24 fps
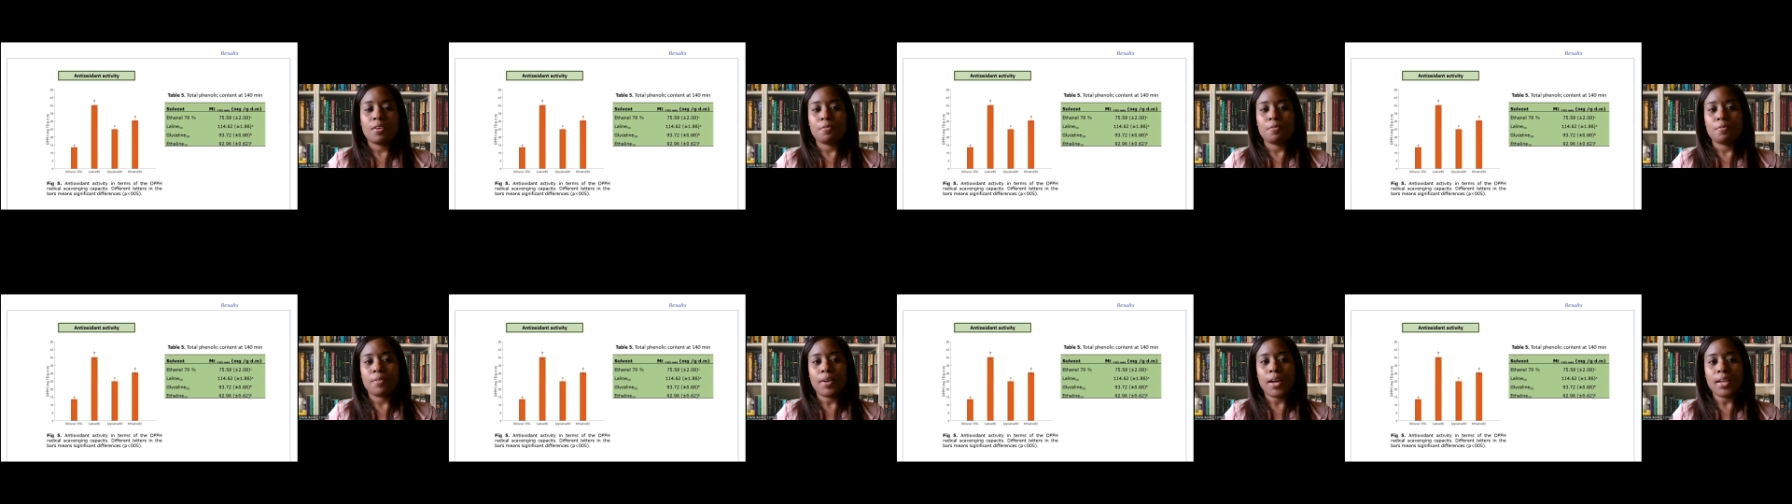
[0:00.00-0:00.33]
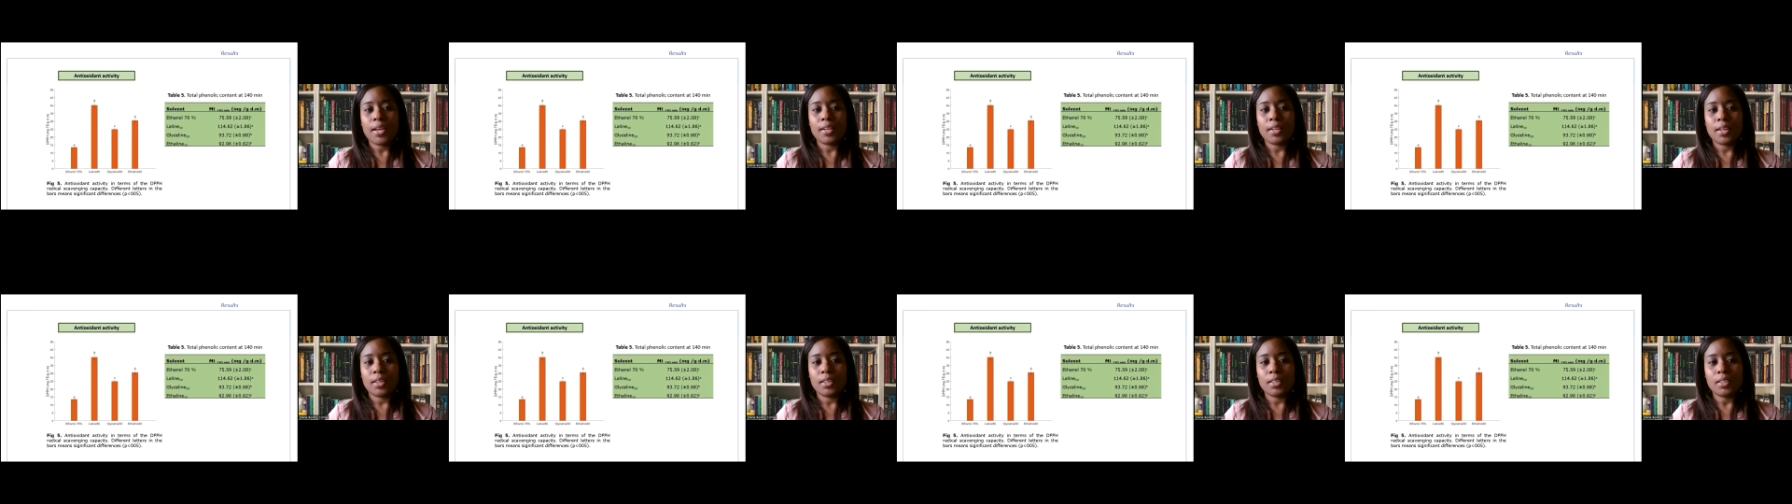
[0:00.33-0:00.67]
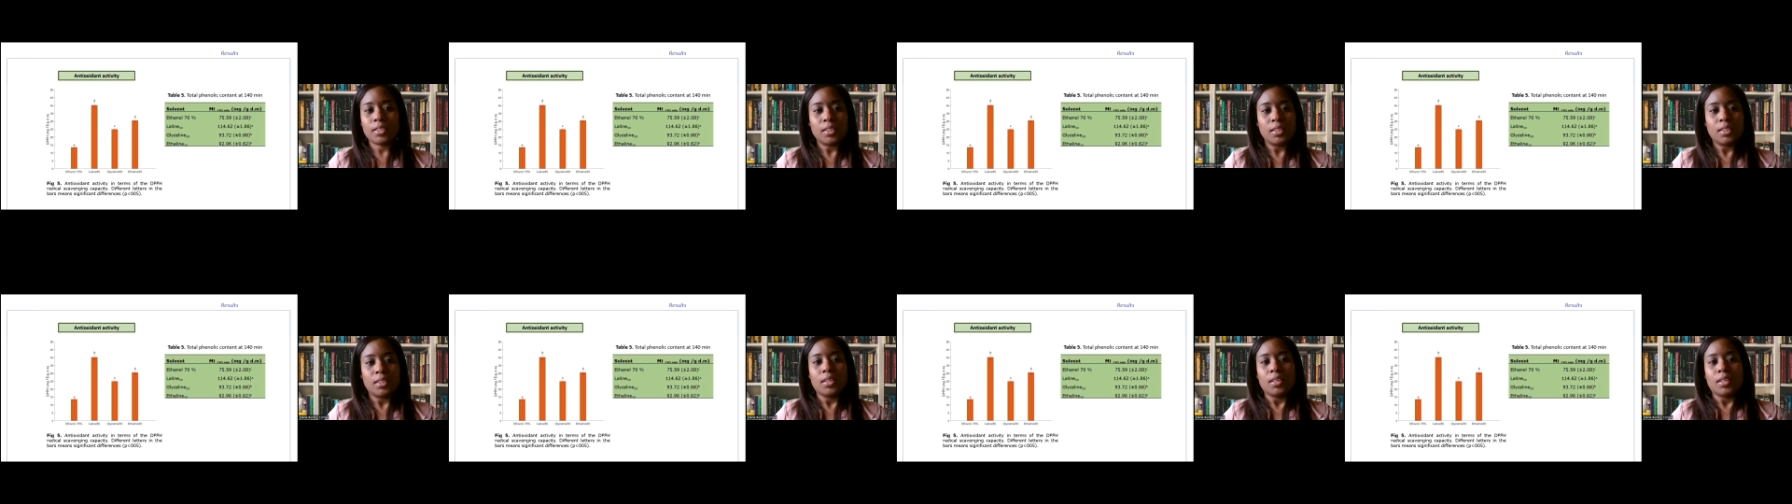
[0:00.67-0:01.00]

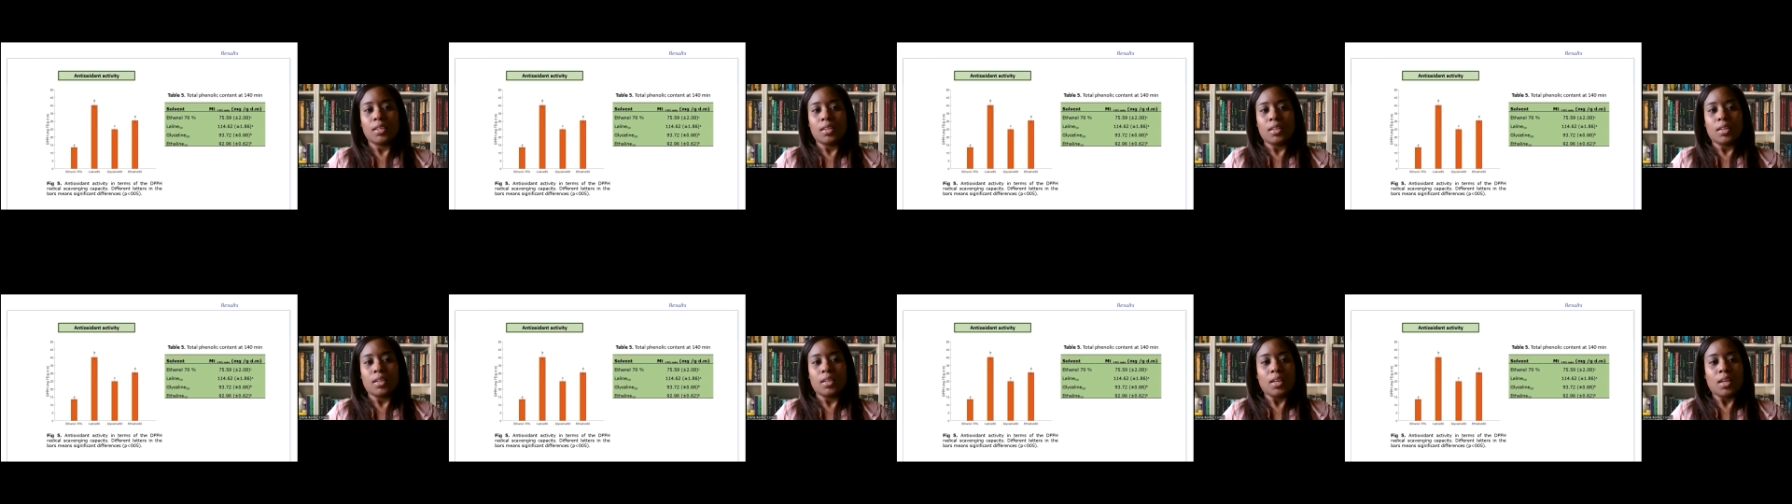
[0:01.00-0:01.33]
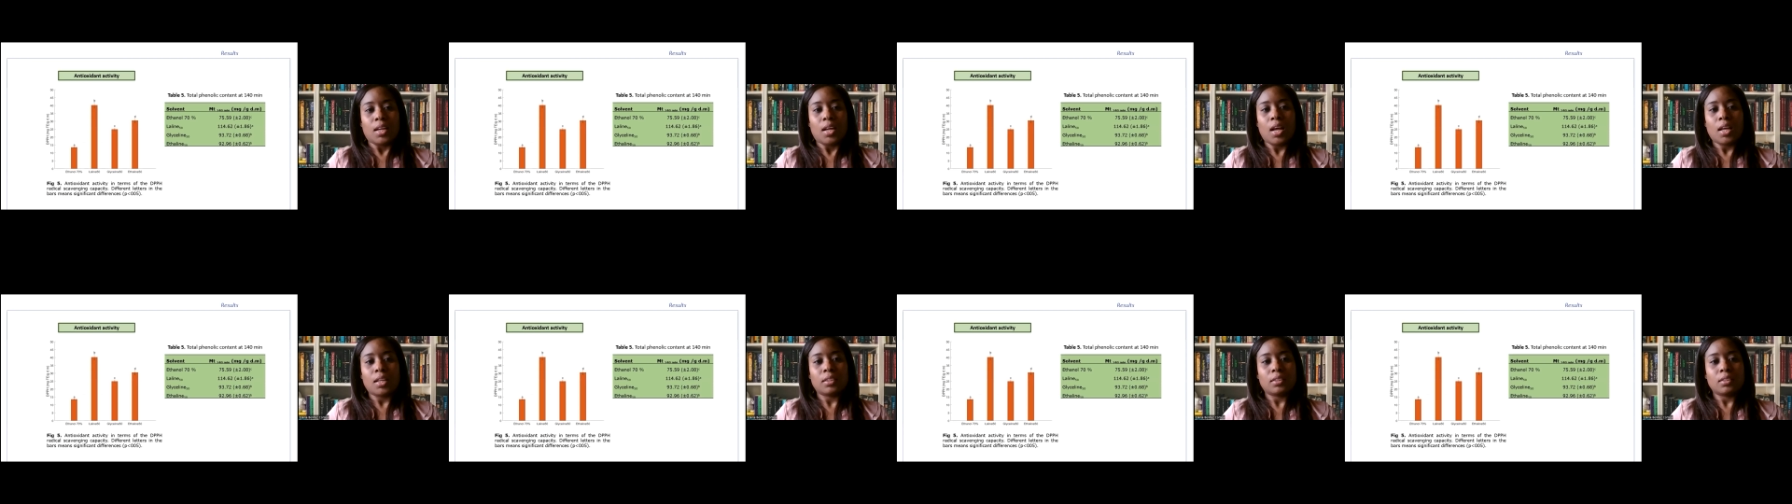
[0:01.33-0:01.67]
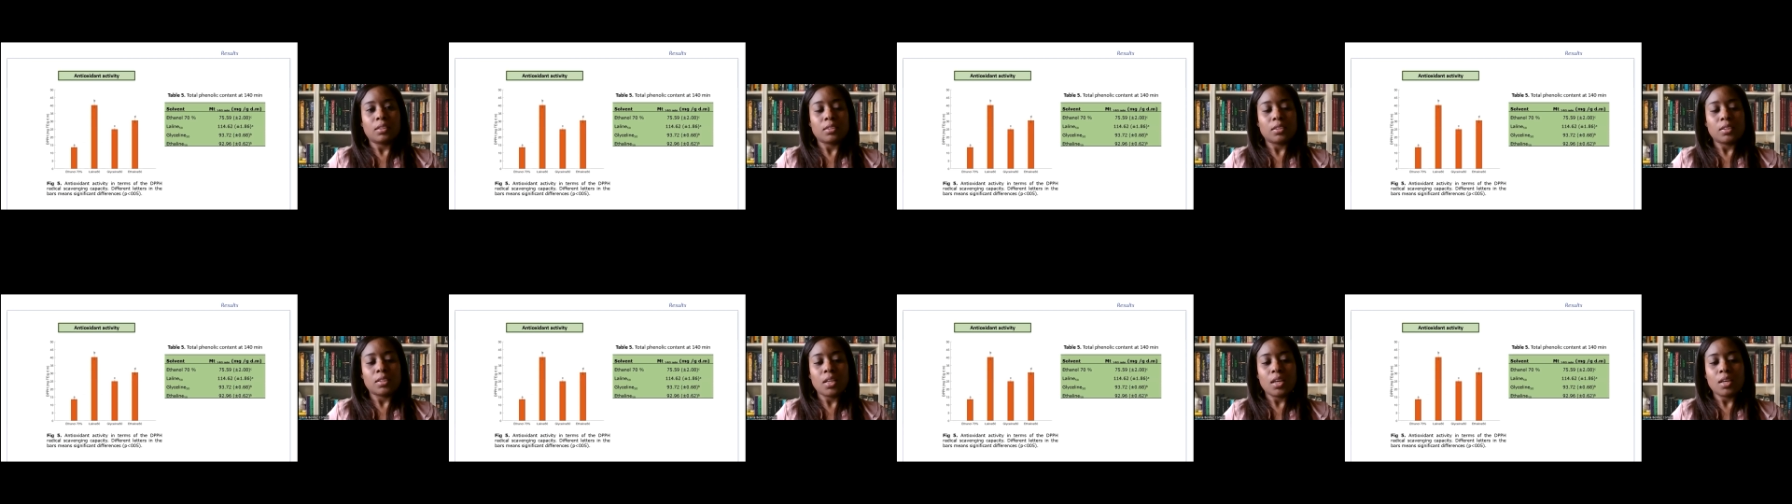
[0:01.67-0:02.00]
Finally,
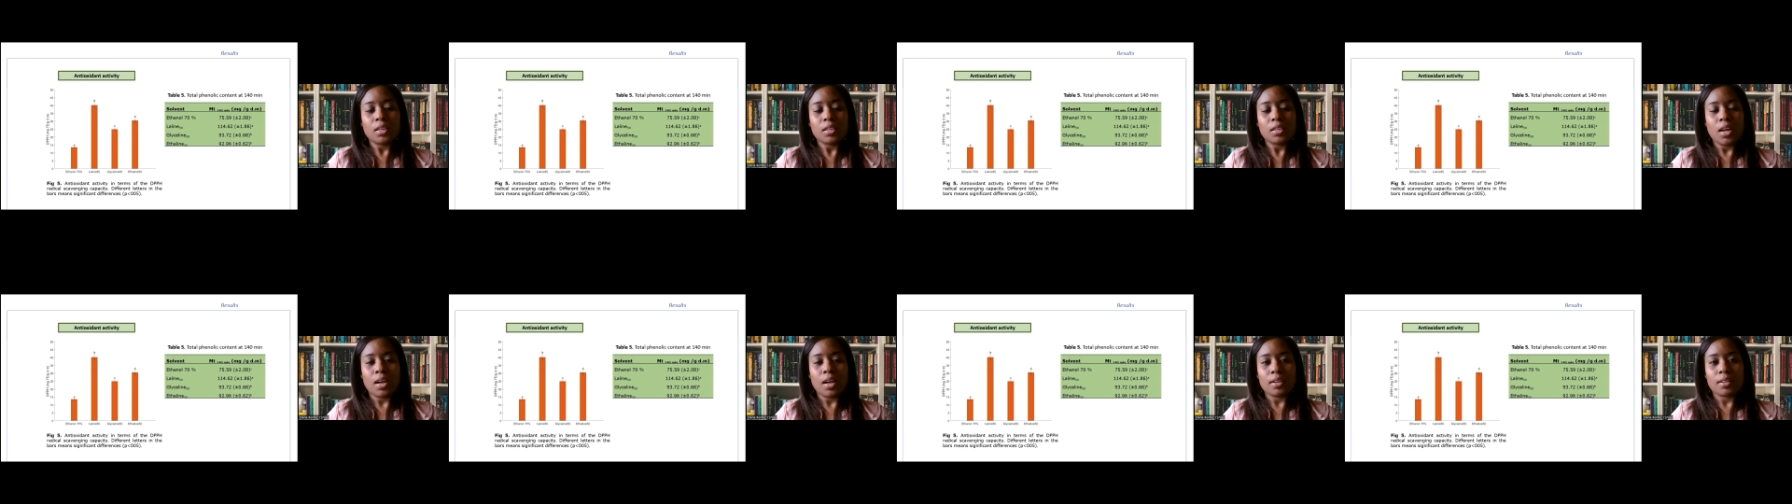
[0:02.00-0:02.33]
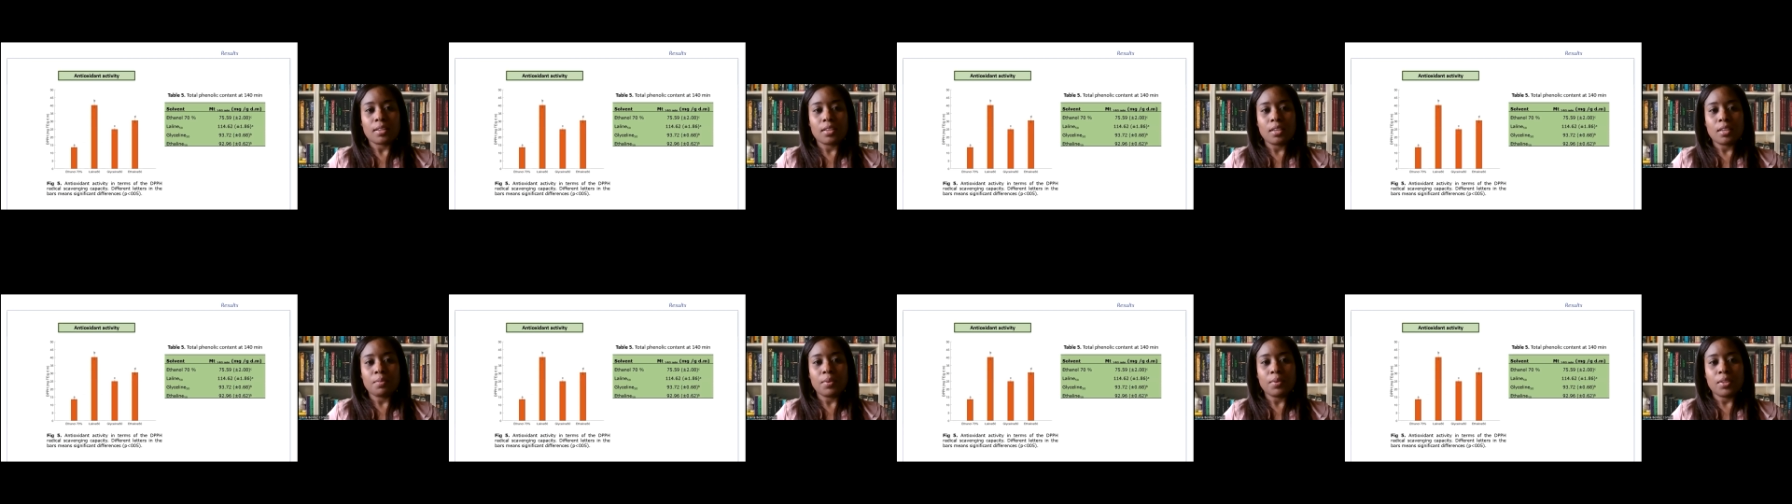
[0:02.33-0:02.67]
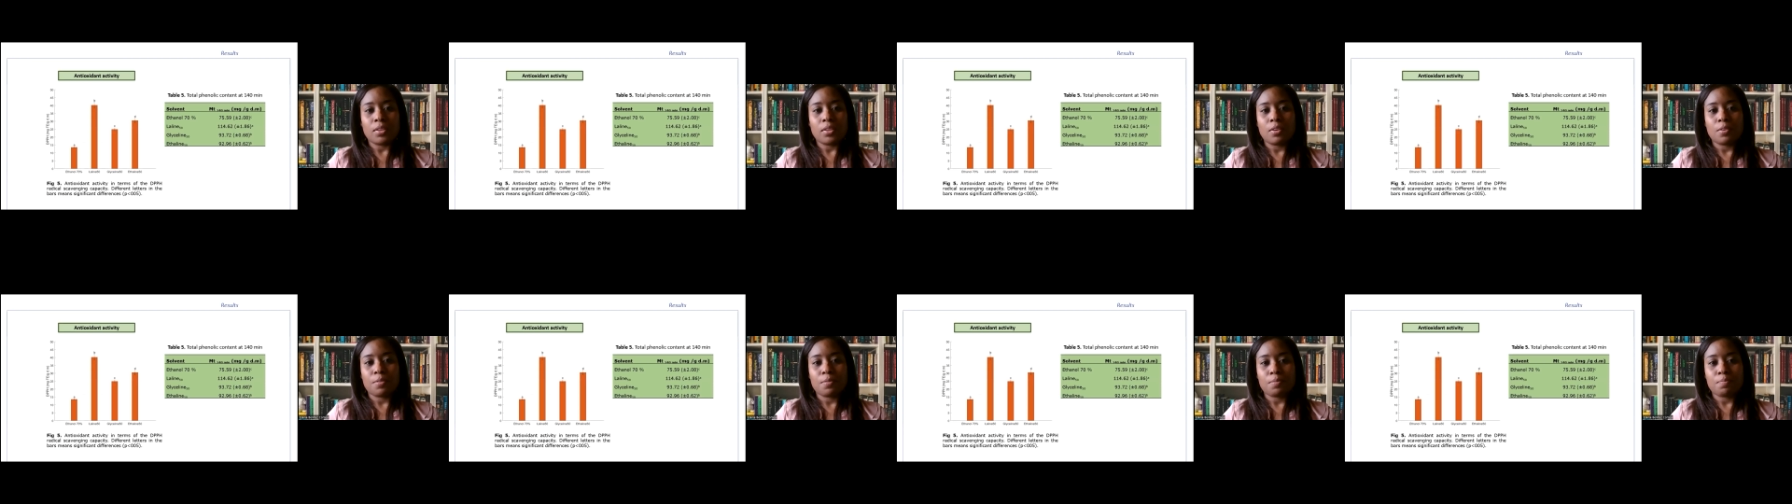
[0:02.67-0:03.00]
antioxidant activity
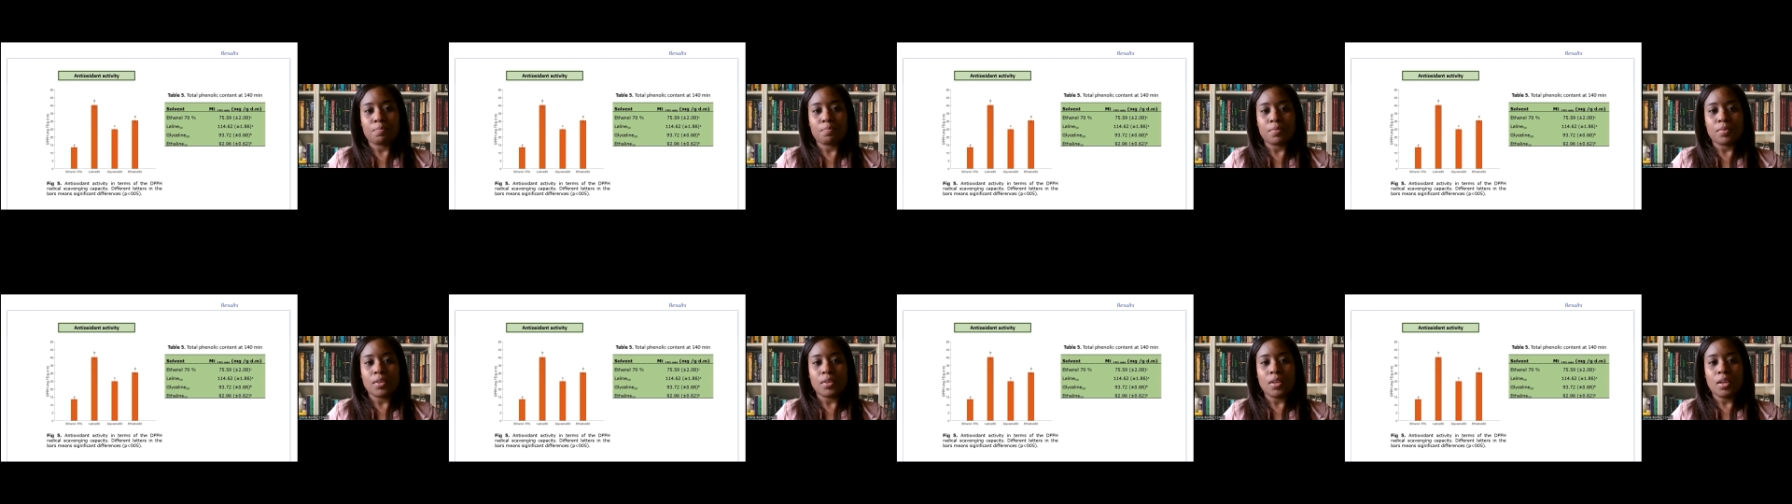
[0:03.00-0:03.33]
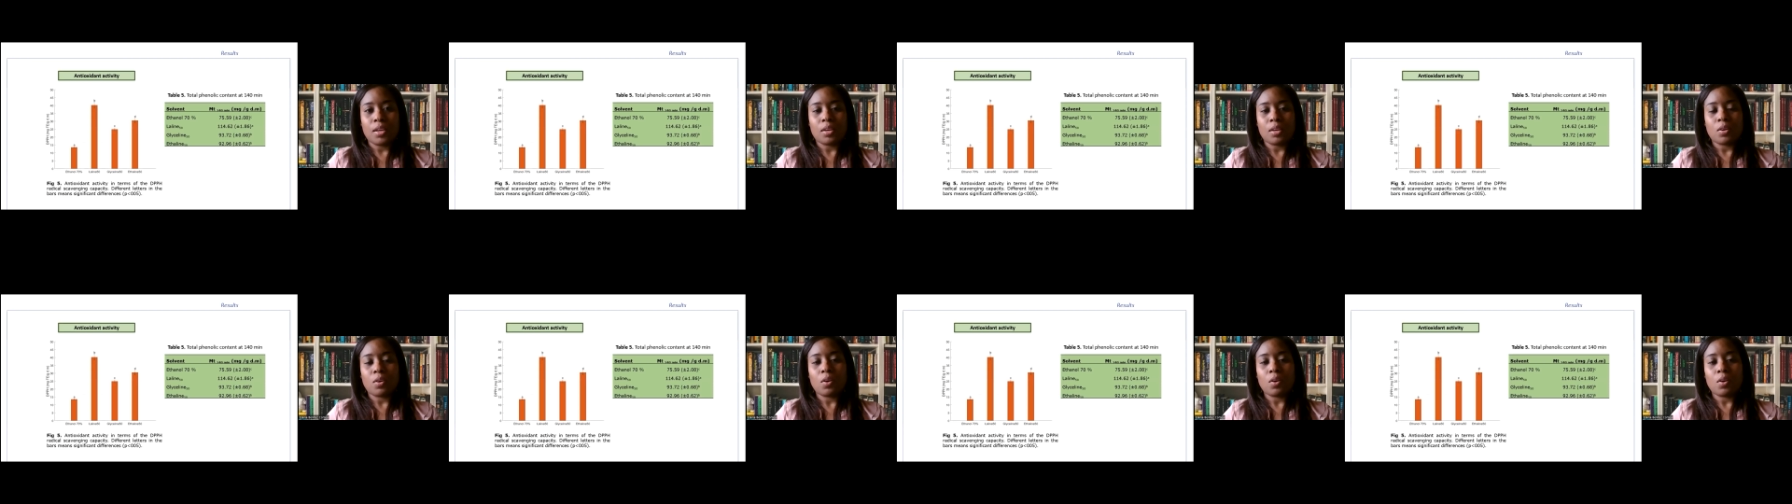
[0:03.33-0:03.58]
of uh,